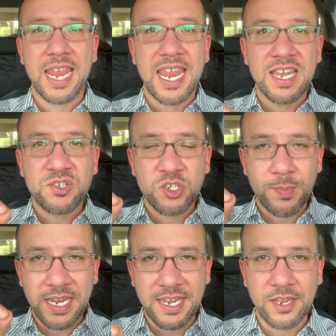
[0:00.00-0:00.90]
is to
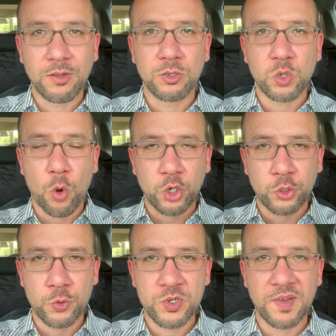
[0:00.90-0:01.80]
be killed or
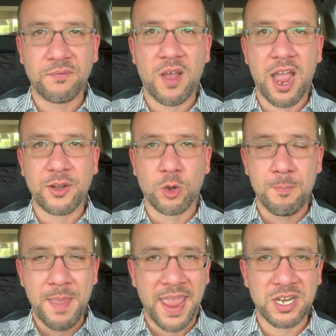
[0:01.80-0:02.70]
crucified or
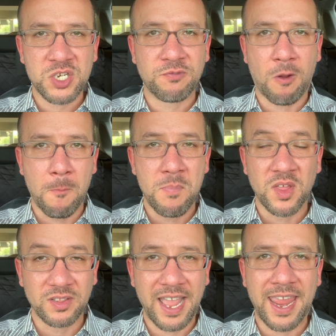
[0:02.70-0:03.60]
banished from
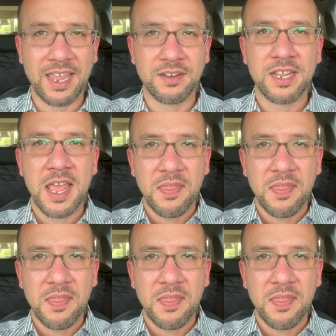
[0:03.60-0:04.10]
the land.